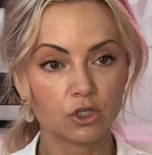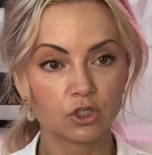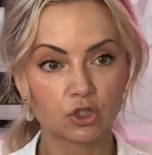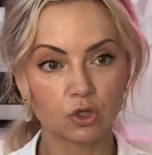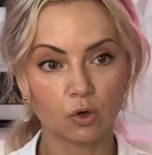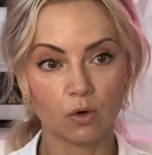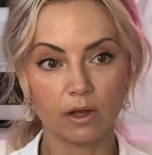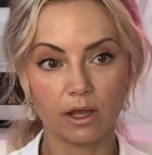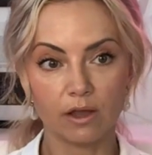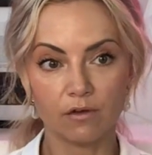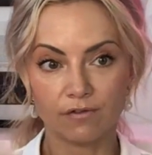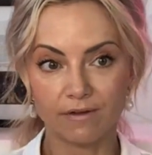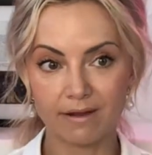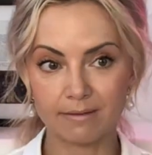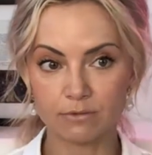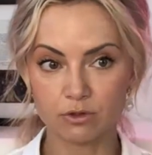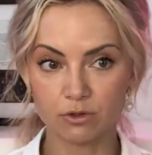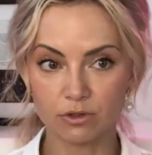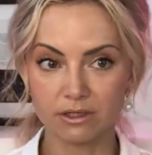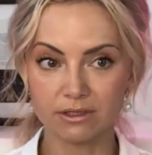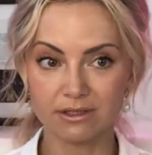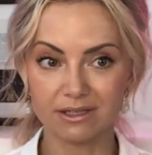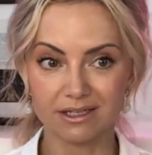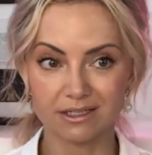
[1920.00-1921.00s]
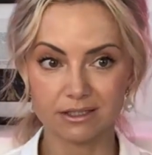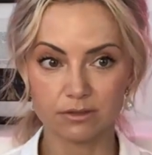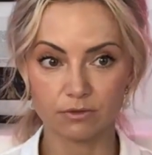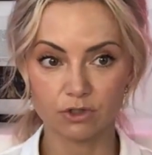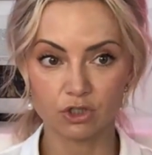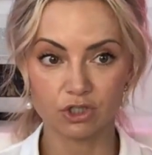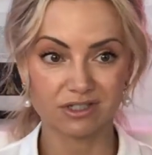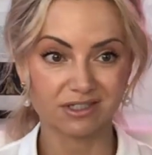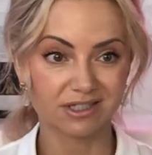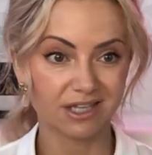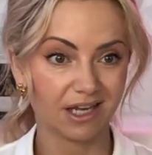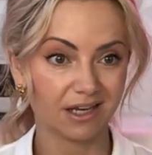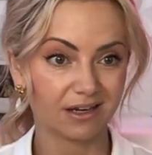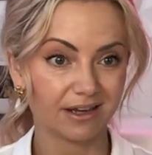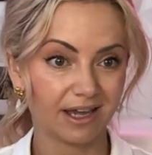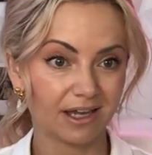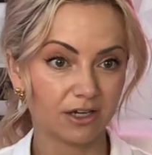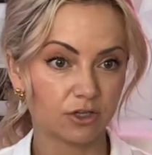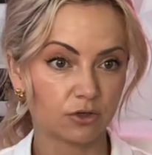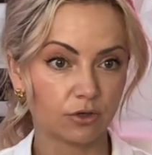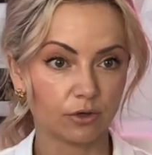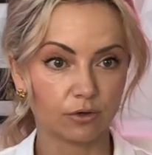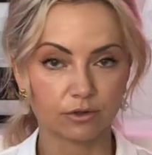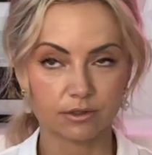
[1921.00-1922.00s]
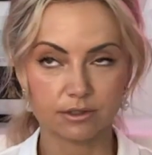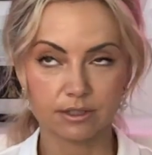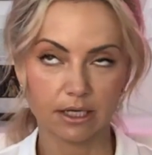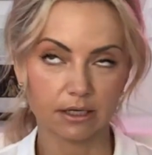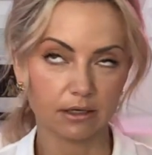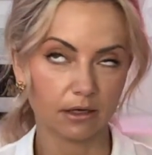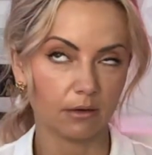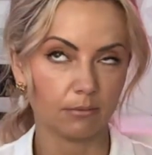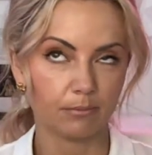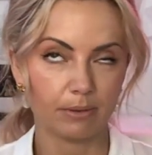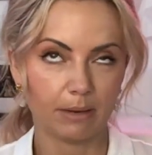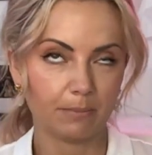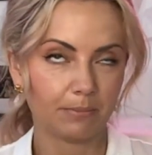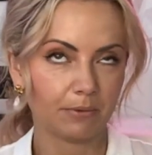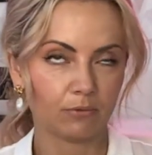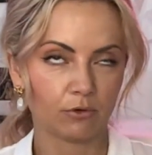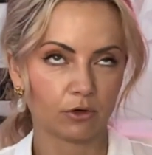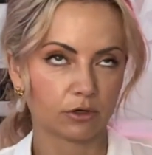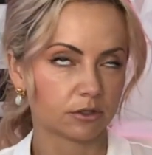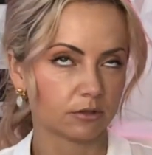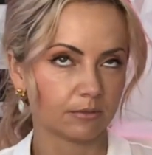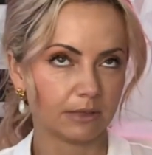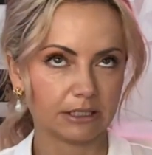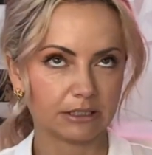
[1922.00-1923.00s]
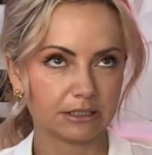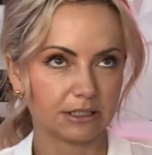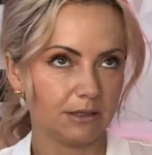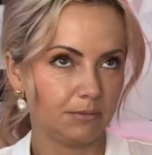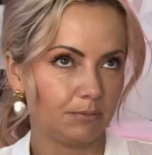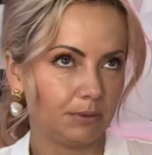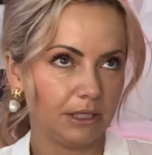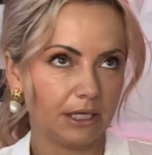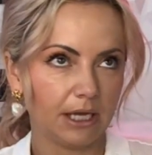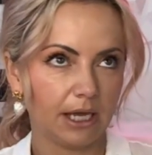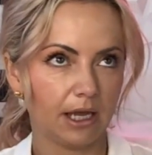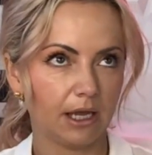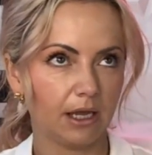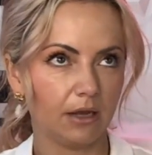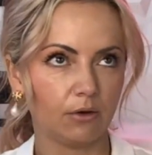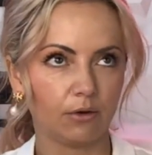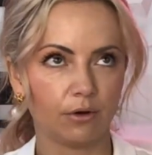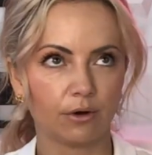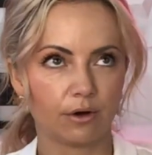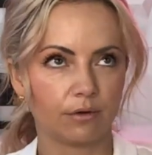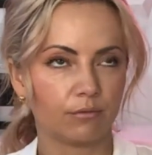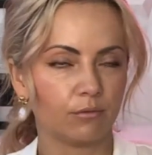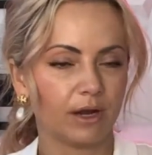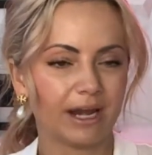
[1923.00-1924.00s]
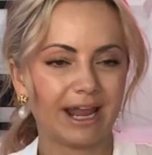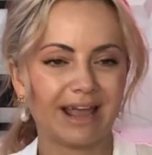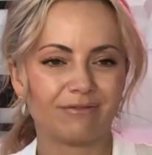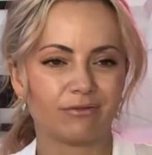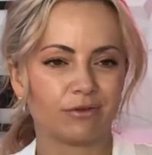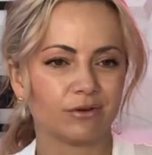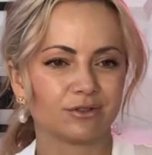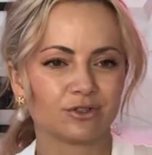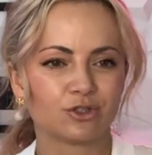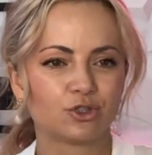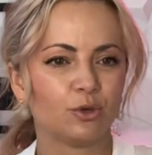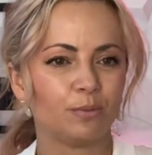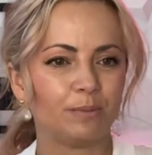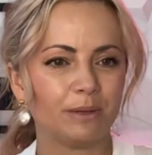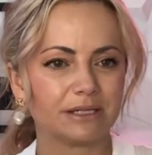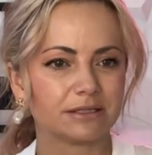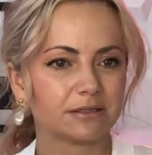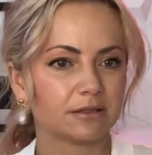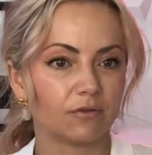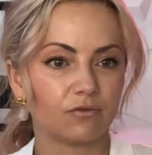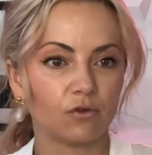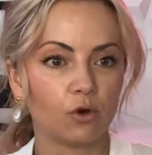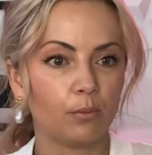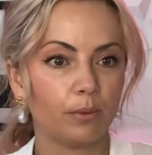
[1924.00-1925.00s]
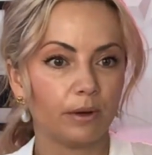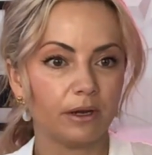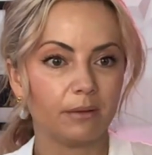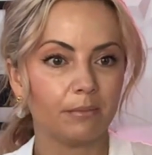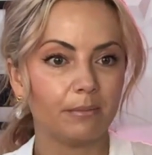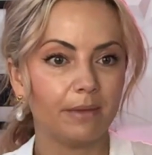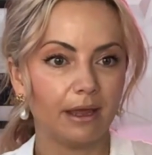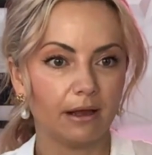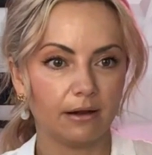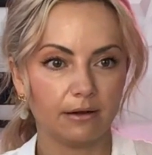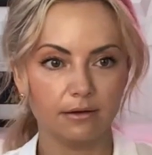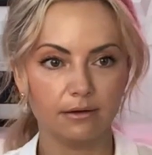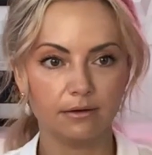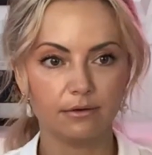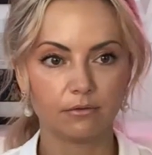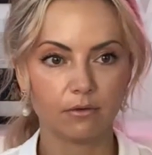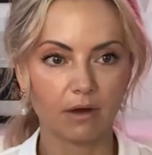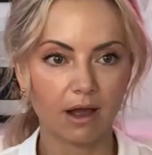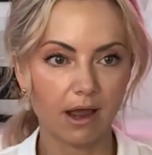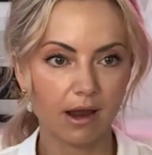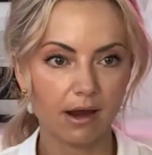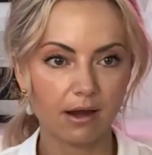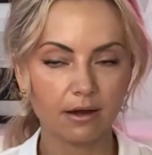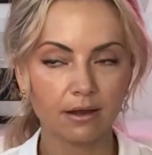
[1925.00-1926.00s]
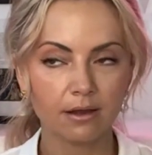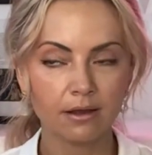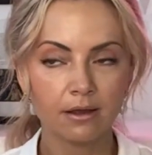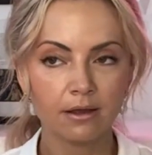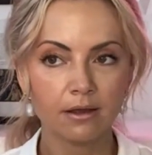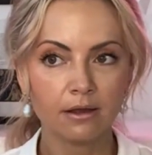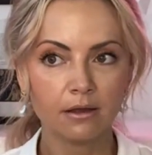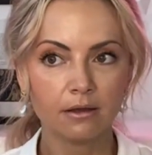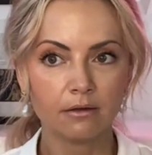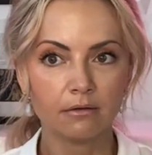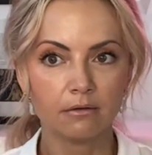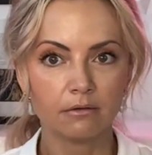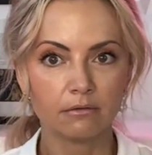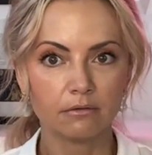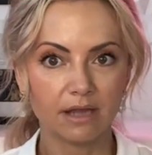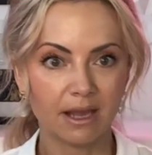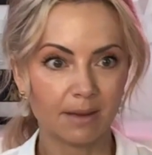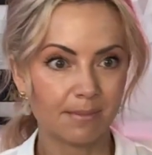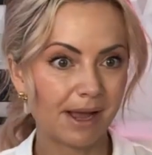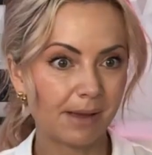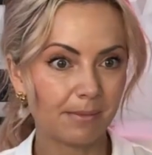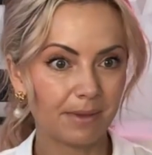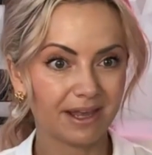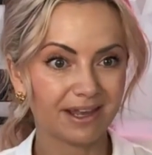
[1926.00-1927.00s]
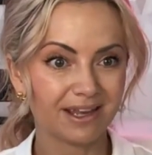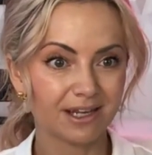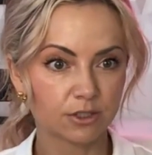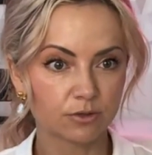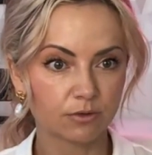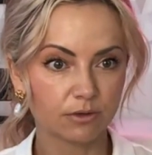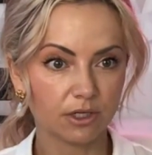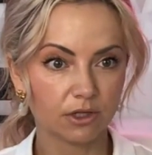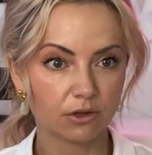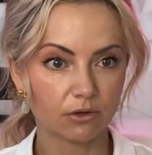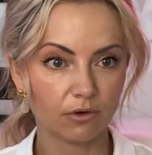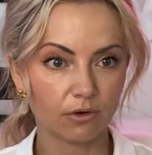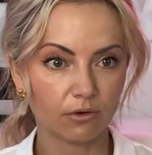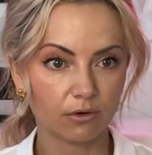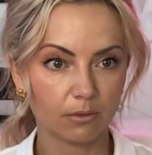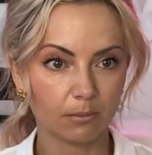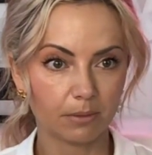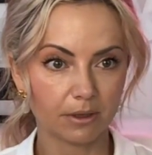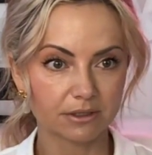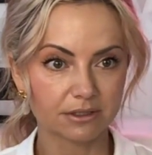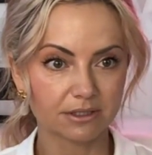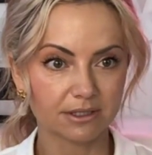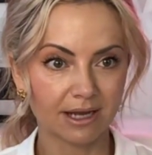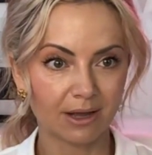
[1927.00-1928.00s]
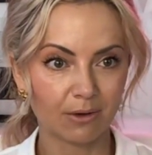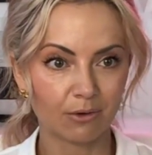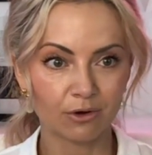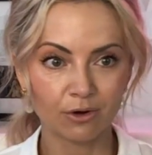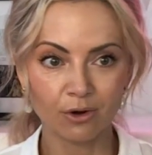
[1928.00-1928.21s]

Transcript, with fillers: So if I'm doing this, which is data entry or sending paperwork to my C P A or whatever, stupid stuff, opening mail, right? Am I making twenty-three hundred bucks an hour?